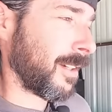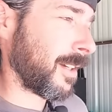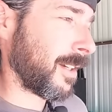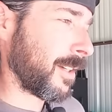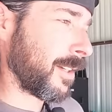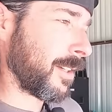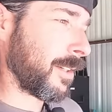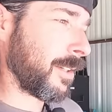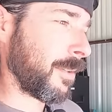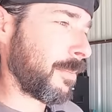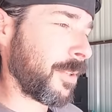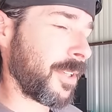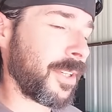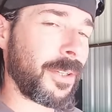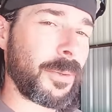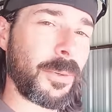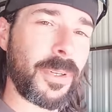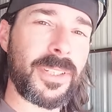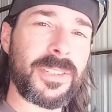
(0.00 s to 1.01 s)
Uh,
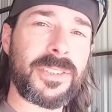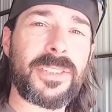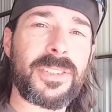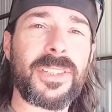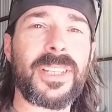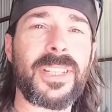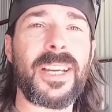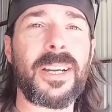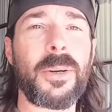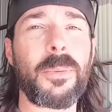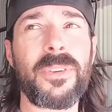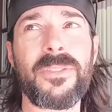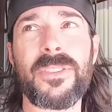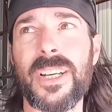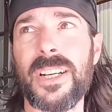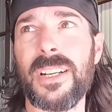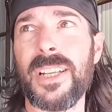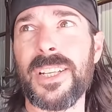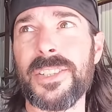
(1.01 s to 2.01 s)
but anyways, yeah,
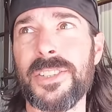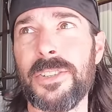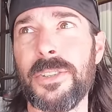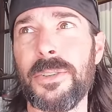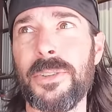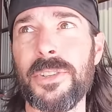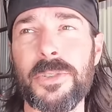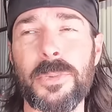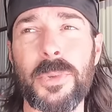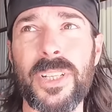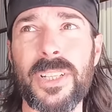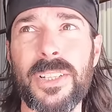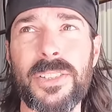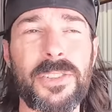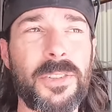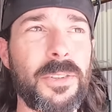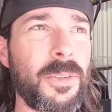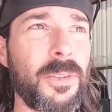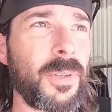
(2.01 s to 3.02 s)
we've got a lot to do this
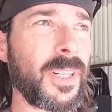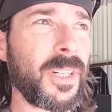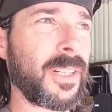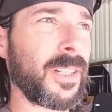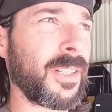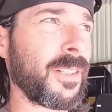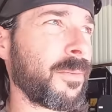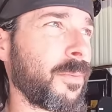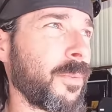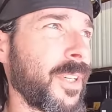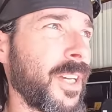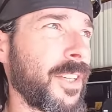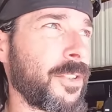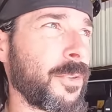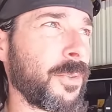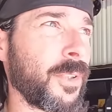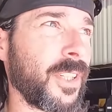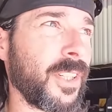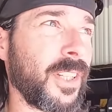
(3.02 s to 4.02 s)
week, so uh, we're
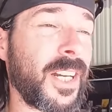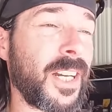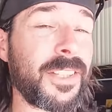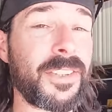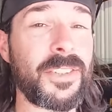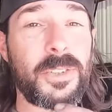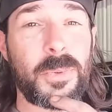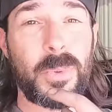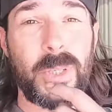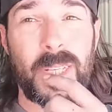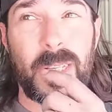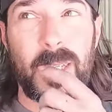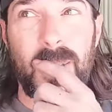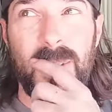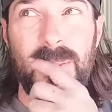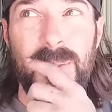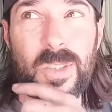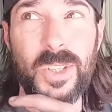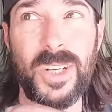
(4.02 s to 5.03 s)
not doing a lot this
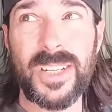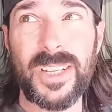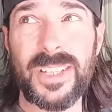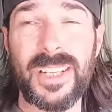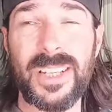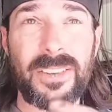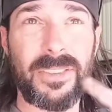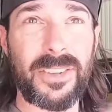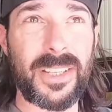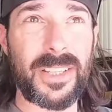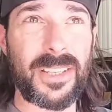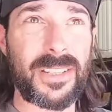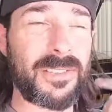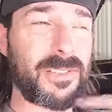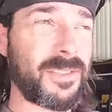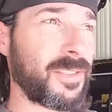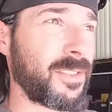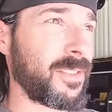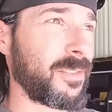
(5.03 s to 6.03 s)
weekend, trying to get
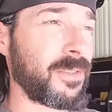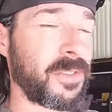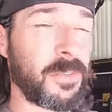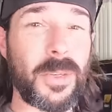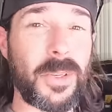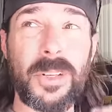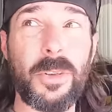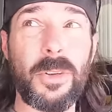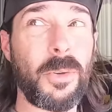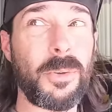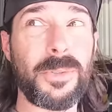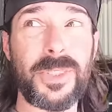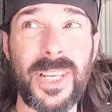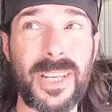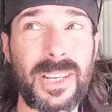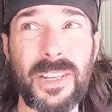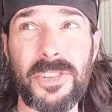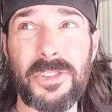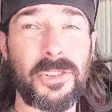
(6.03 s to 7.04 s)
things, I spent a whole
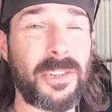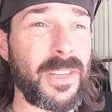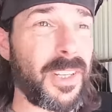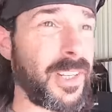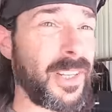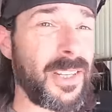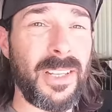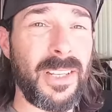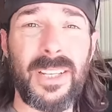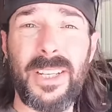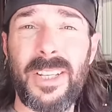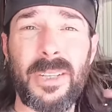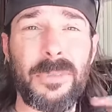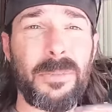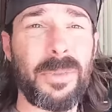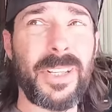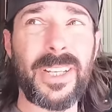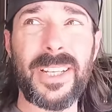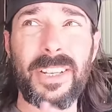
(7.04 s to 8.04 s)
day yesterday
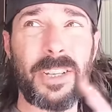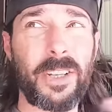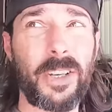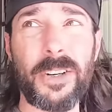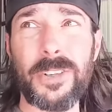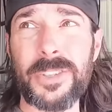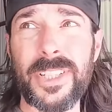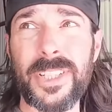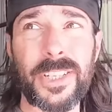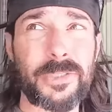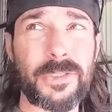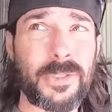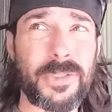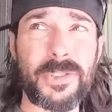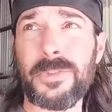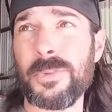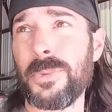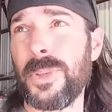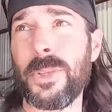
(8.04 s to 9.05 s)
playing car
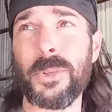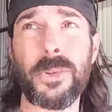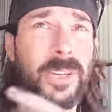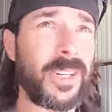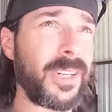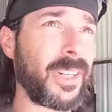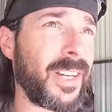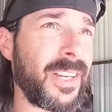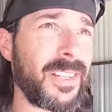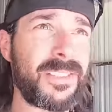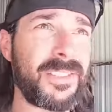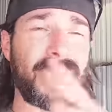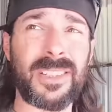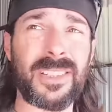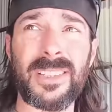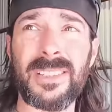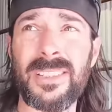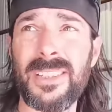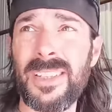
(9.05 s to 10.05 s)
Tetris,
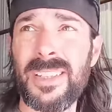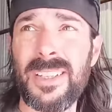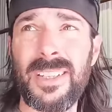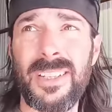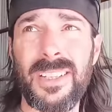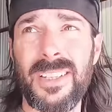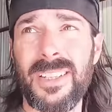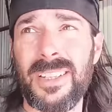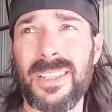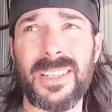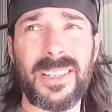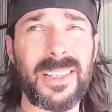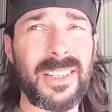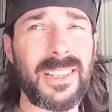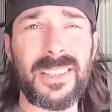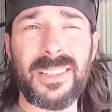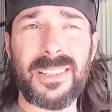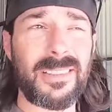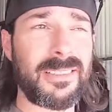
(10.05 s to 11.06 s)
reorganizing,
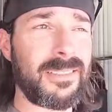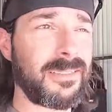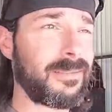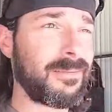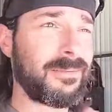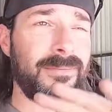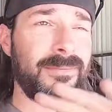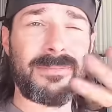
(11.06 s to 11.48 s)
getting